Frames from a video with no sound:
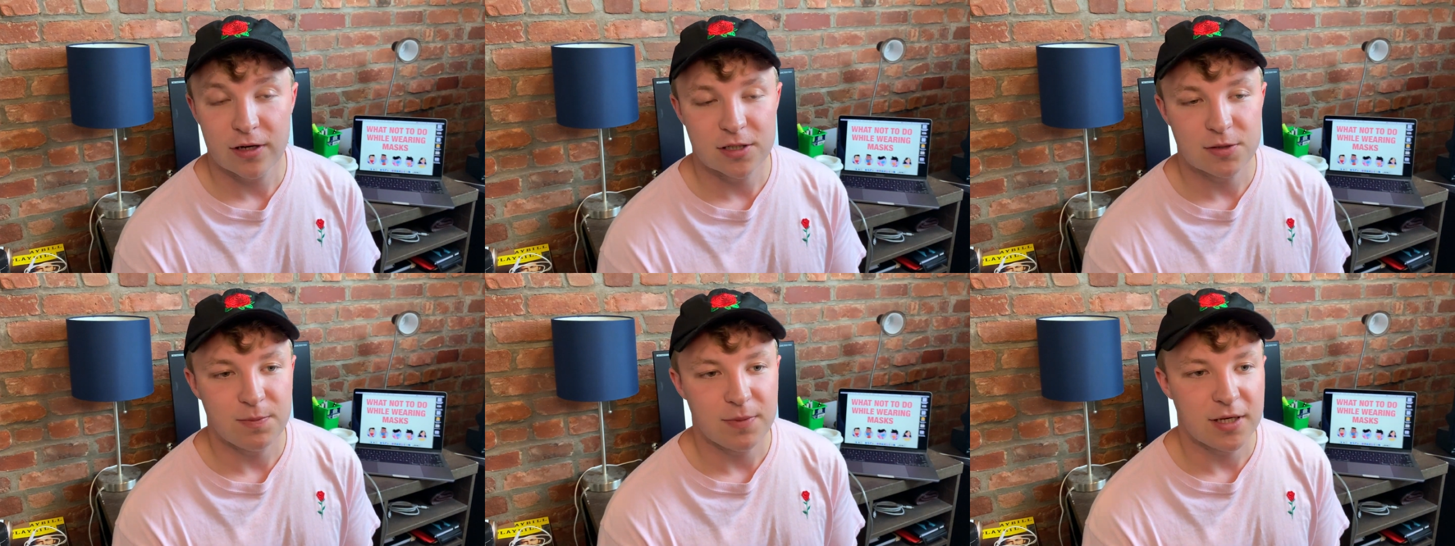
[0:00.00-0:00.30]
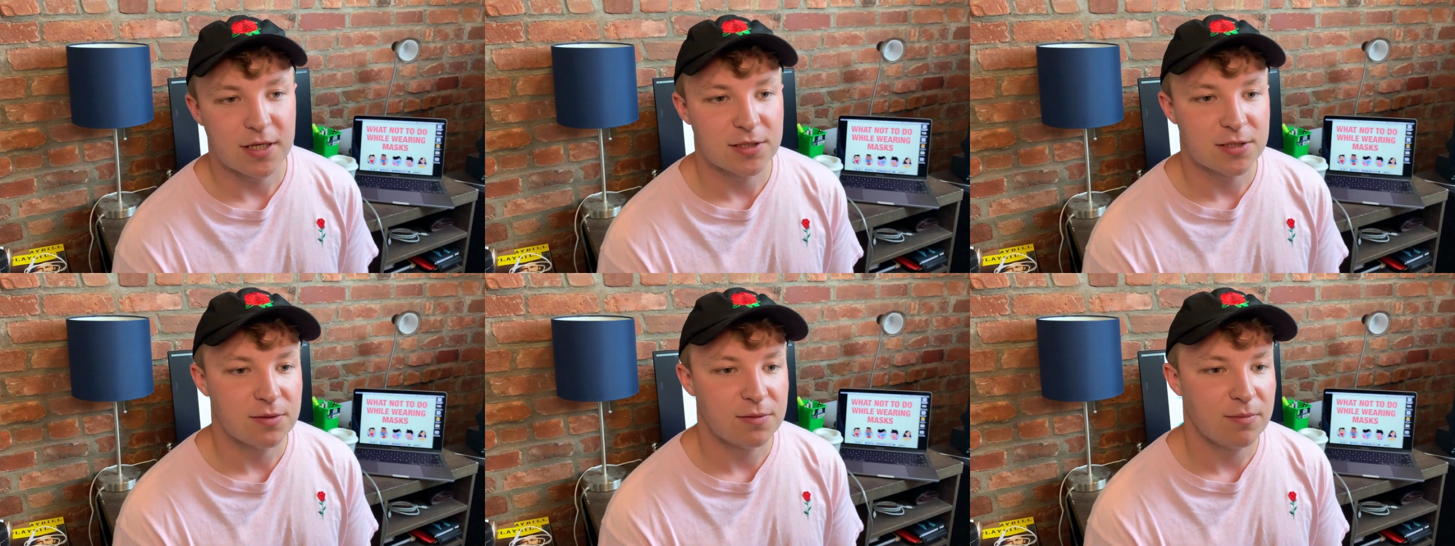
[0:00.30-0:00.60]
is
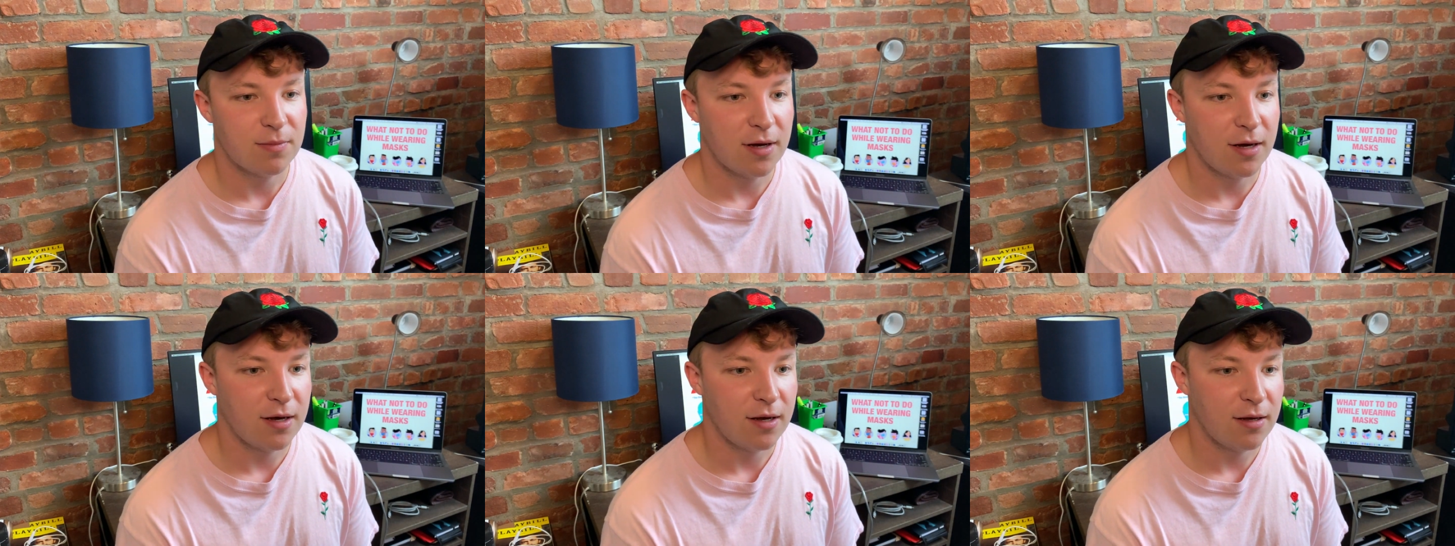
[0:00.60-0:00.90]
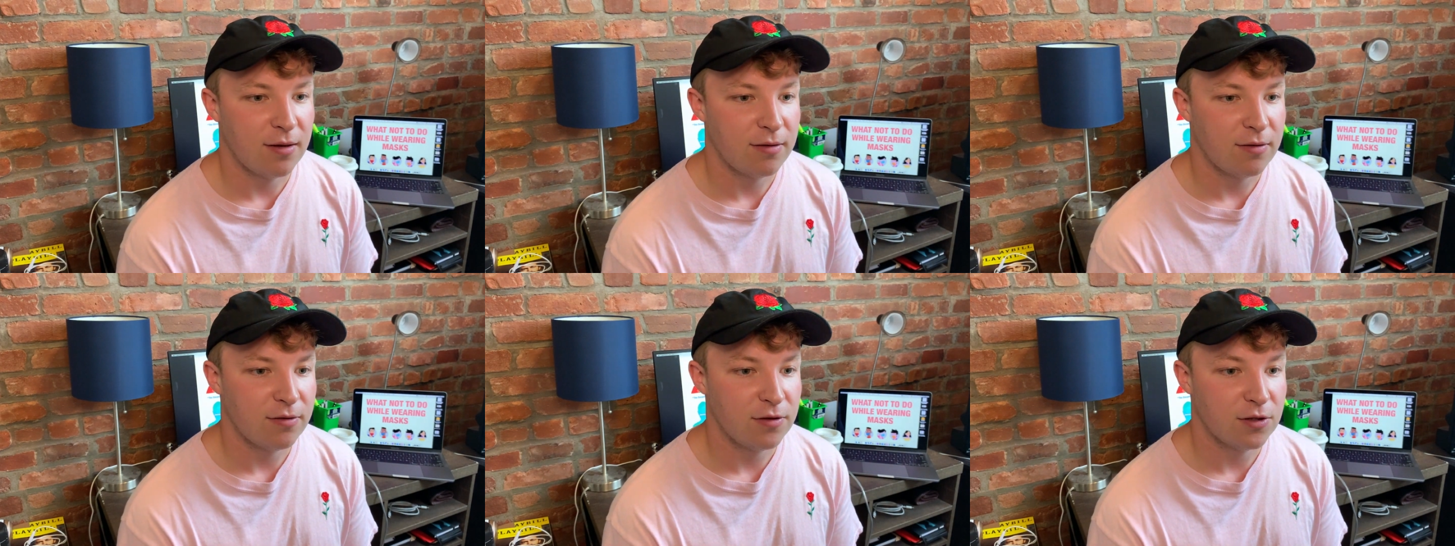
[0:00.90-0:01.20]
because
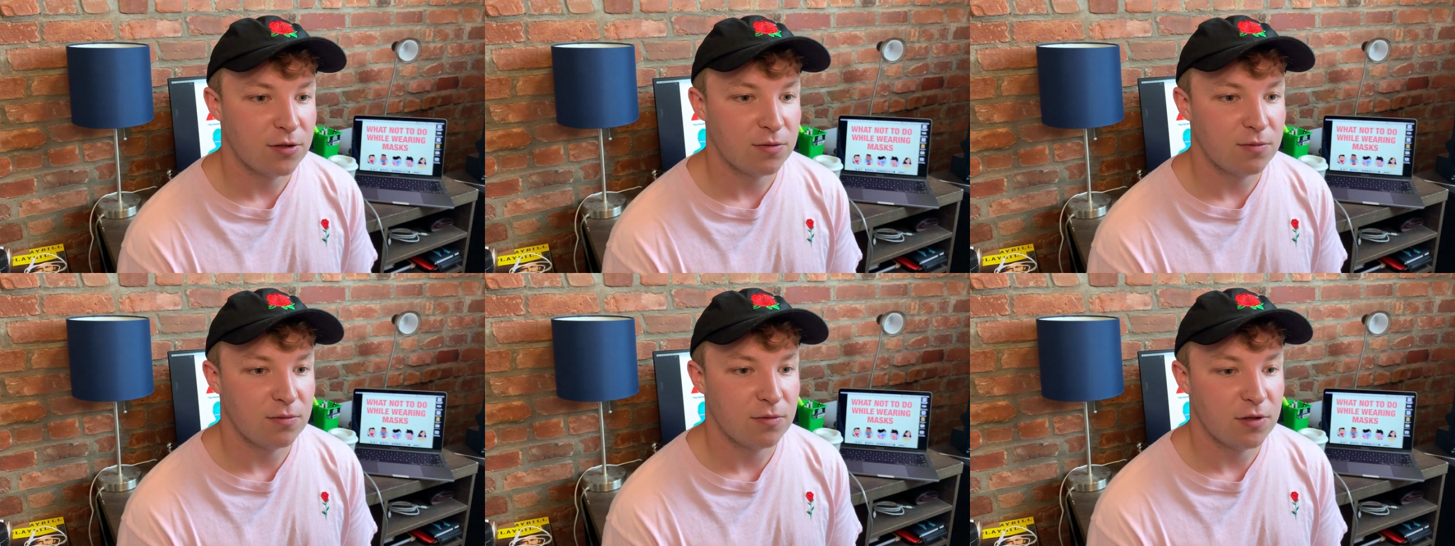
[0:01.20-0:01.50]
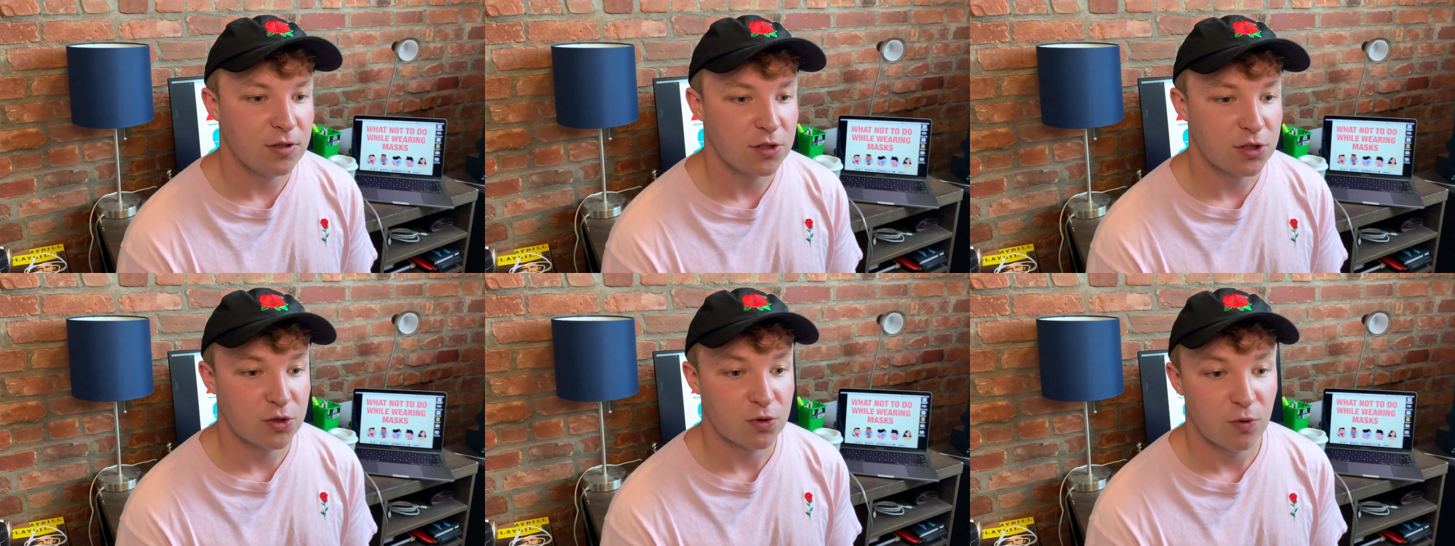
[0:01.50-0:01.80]

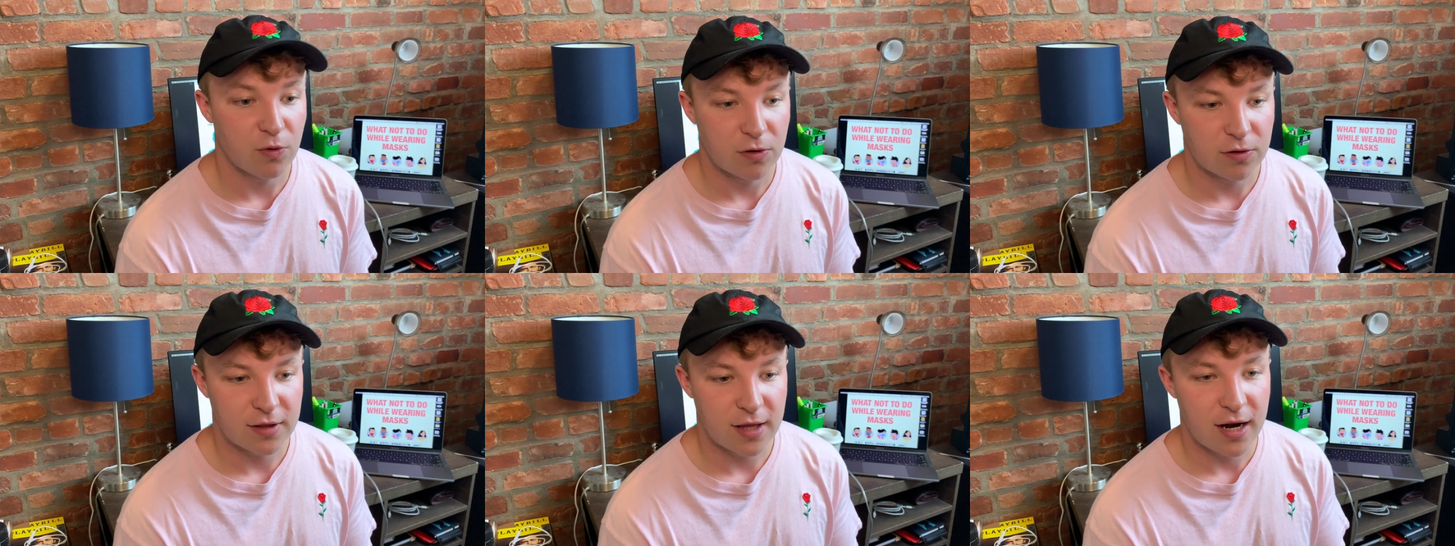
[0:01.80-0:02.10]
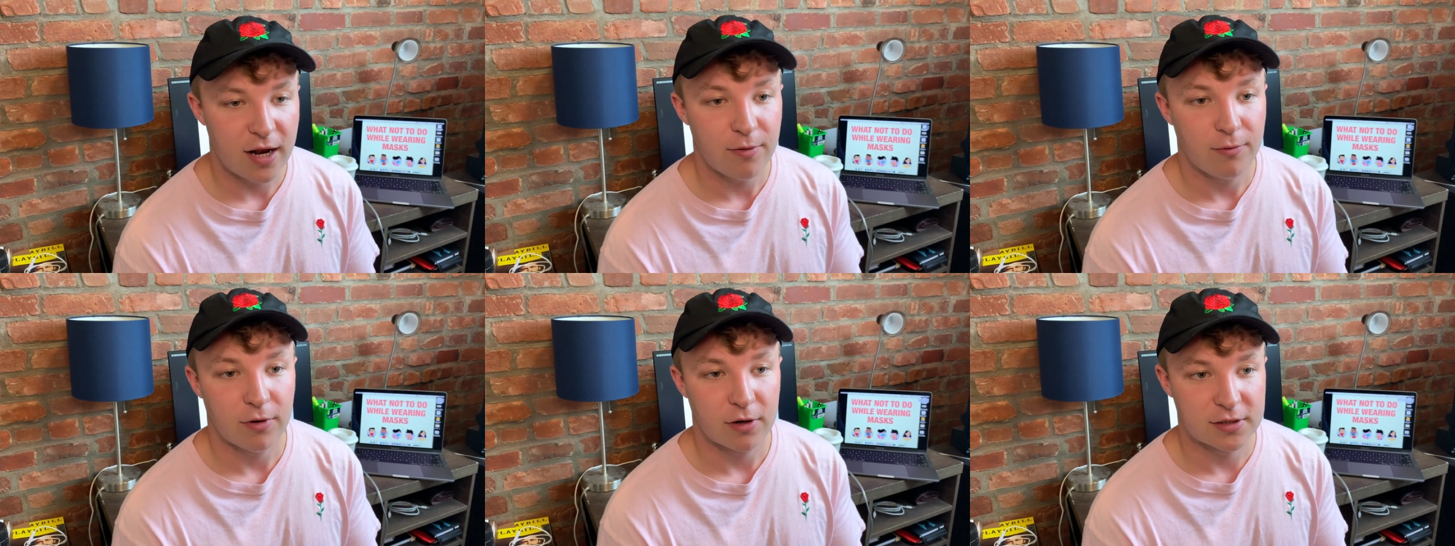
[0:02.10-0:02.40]
the store that
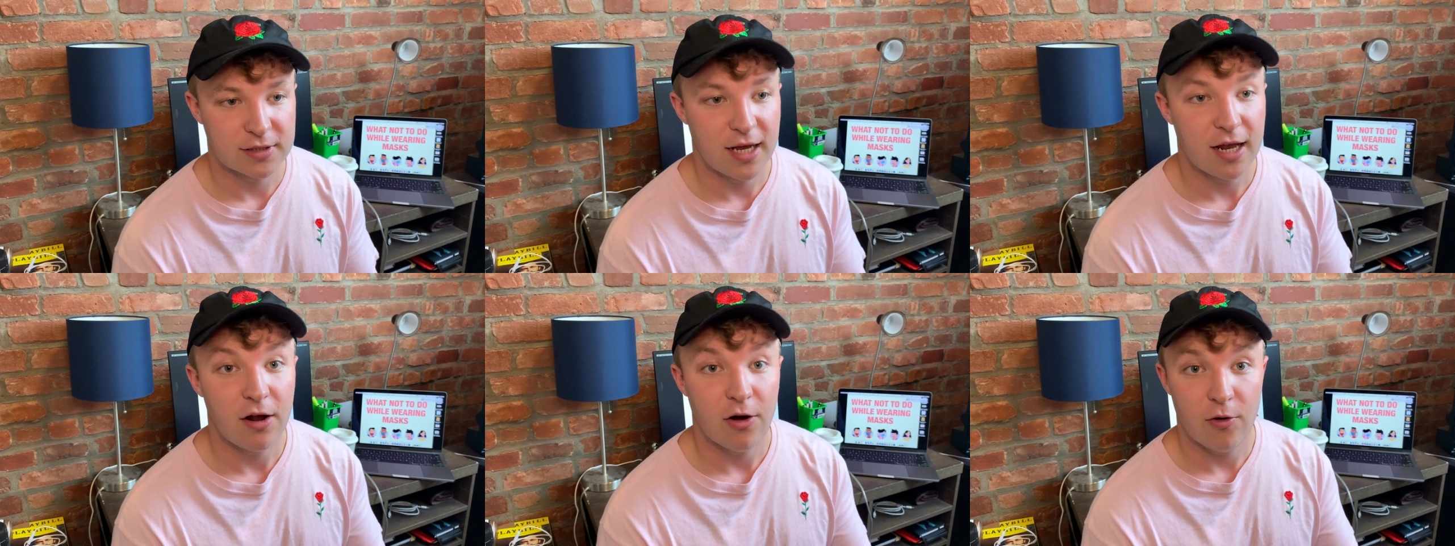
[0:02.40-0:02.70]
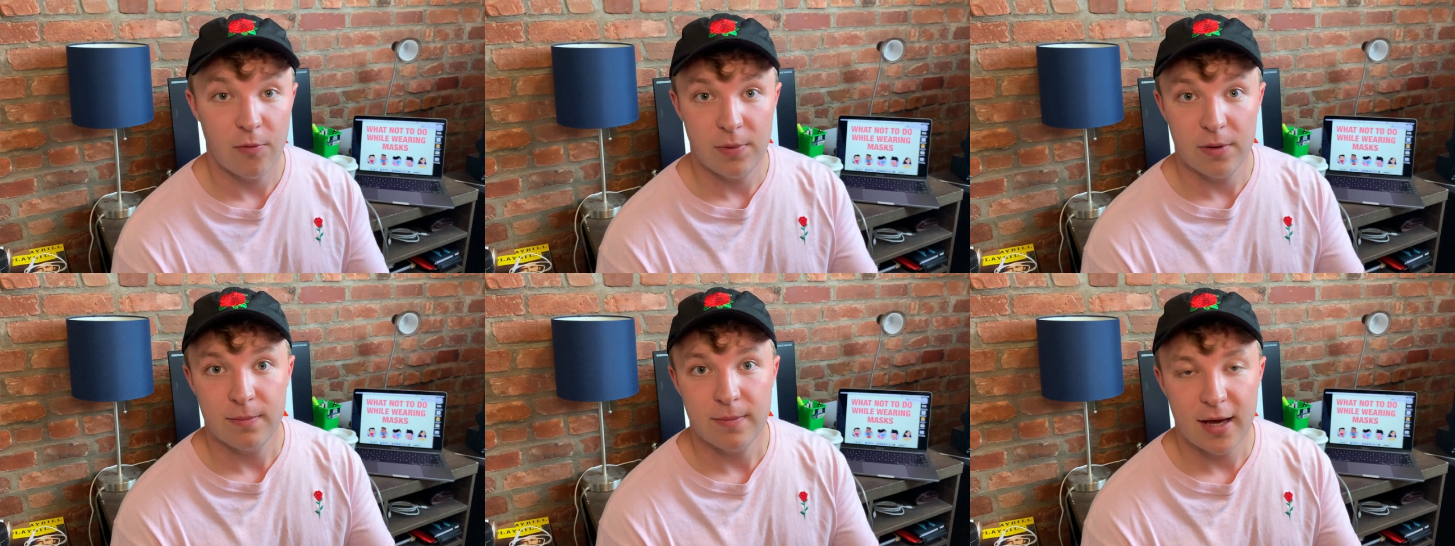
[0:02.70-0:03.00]
I worked at
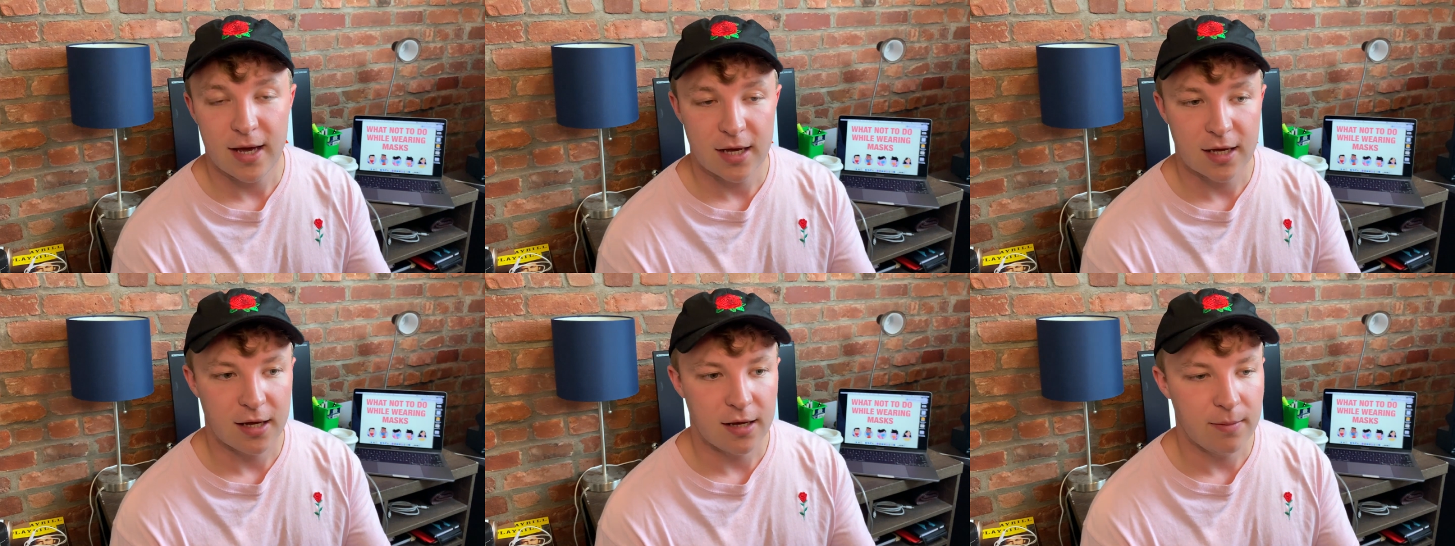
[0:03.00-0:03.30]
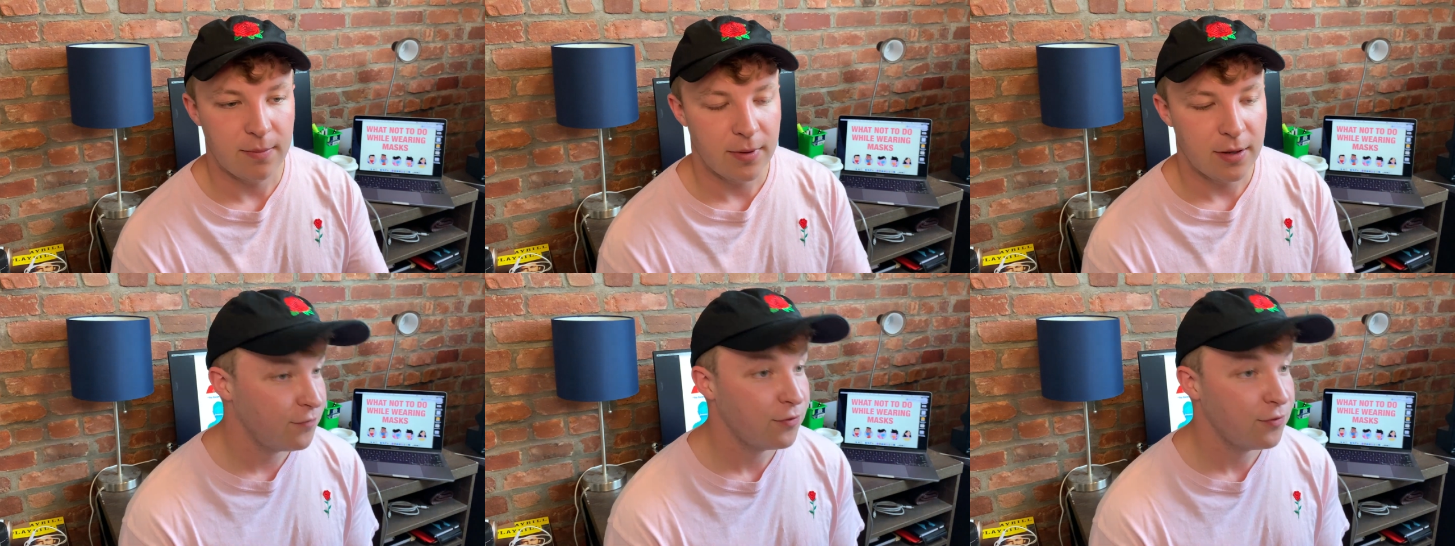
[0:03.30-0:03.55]
opened back up.